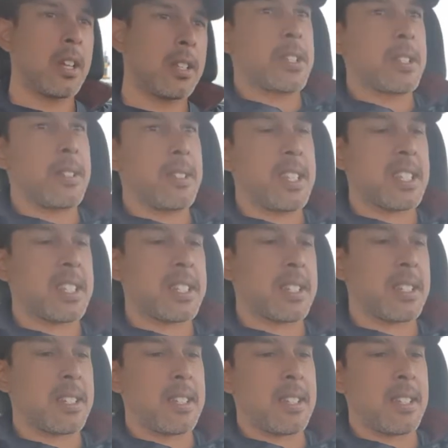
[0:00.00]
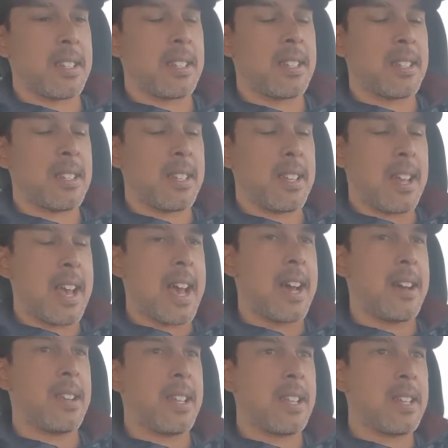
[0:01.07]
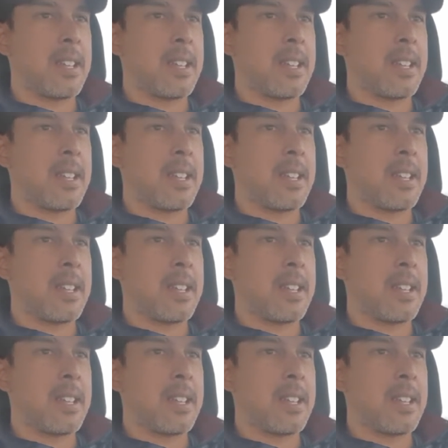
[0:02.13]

So this Audi,